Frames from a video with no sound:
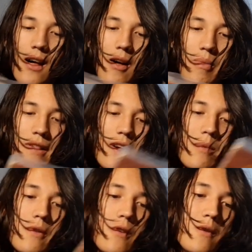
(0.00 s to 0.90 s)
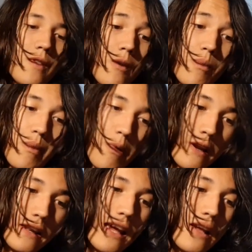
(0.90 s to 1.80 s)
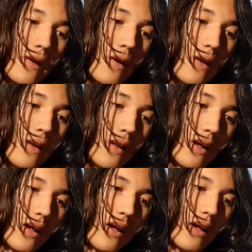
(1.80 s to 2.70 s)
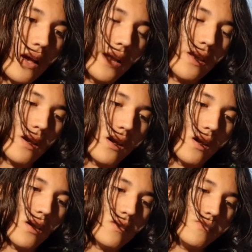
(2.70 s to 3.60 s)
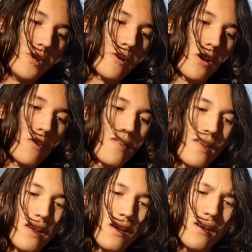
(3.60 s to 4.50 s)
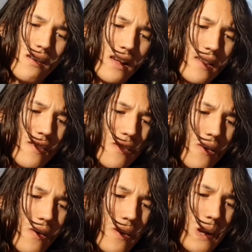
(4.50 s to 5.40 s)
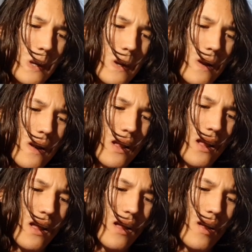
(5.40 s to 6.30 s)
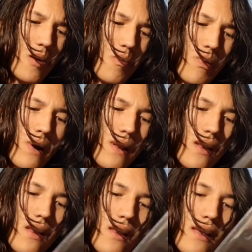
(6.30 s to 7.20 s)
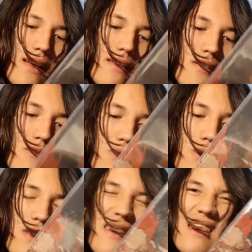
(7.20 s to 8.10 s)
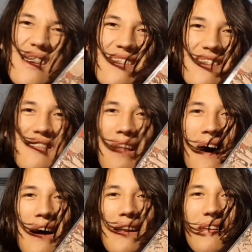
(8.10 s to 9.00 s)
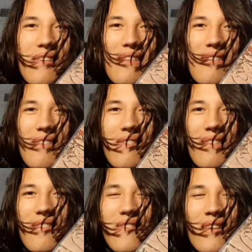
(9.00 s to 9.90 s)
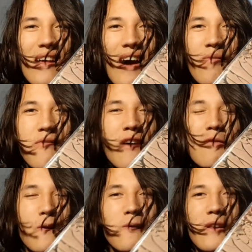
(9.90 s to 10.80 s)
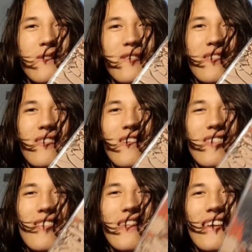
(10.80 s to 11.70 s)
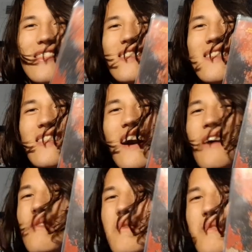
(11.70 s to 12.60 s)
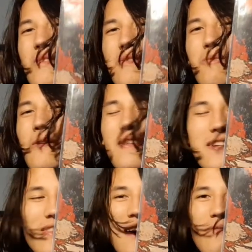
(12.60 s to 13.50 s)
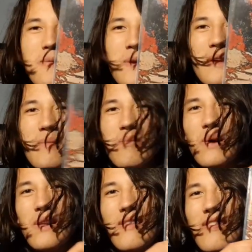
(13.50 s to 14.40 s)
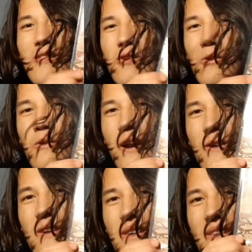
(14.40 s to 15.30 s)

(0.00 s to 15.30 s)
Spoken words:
Plays a couple of tunes that are pretty dang good. And Jerry Garcia has a song on here. But it just really is not... I'm never going to listen to this. Like, this really is not for me. But still a cool record.